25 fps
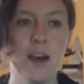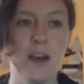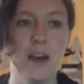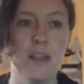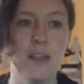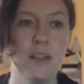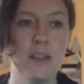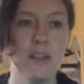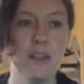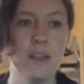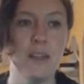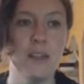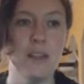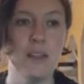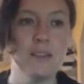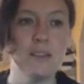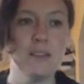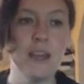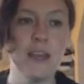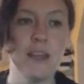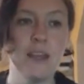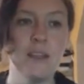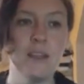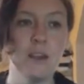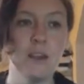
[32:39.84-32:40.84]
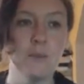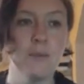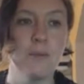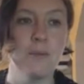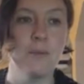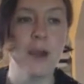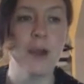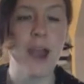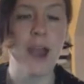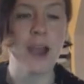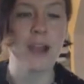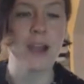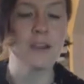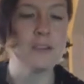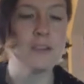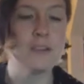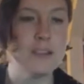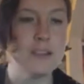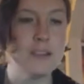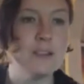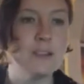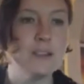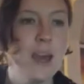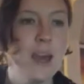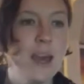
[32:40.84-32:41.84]
these in their
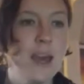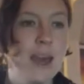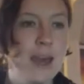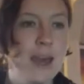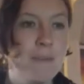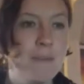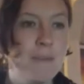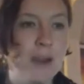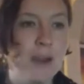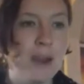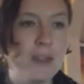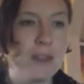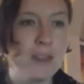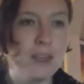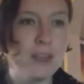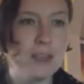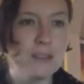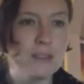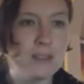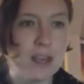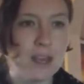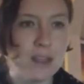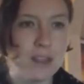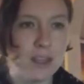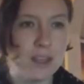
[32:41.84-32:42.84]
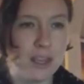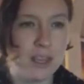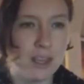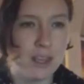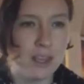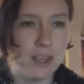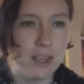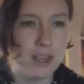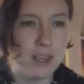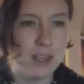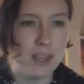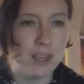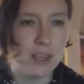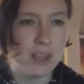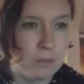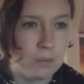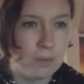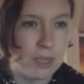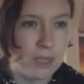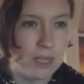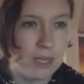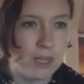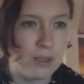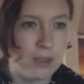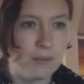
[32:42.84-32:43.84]
practices? And by these, I think you
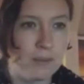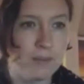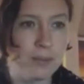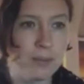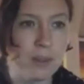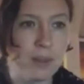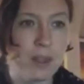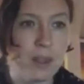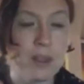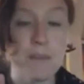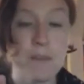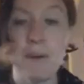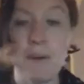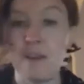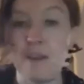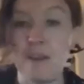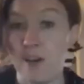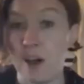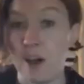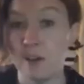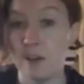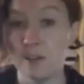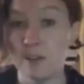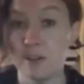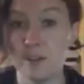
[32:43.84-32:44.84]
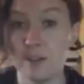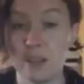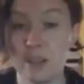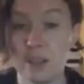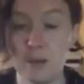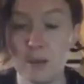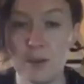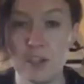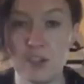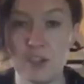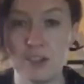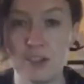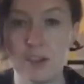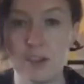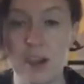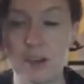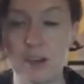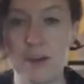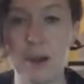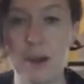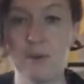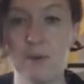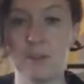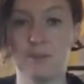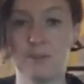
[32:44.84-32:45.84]
mean the pitfalls that we just talked
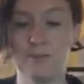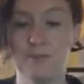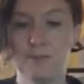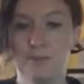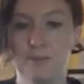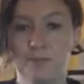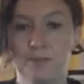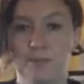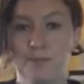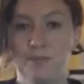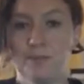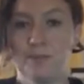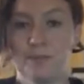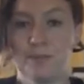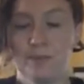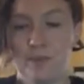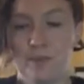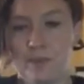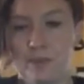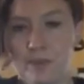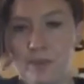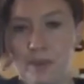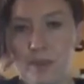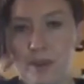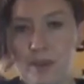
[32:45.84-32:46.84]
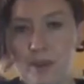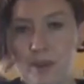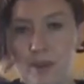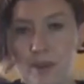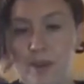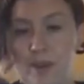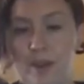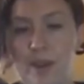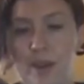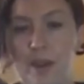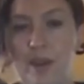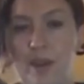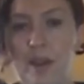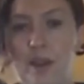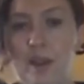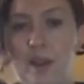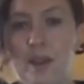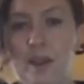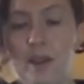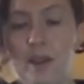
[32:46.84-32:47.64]
about. Yeah.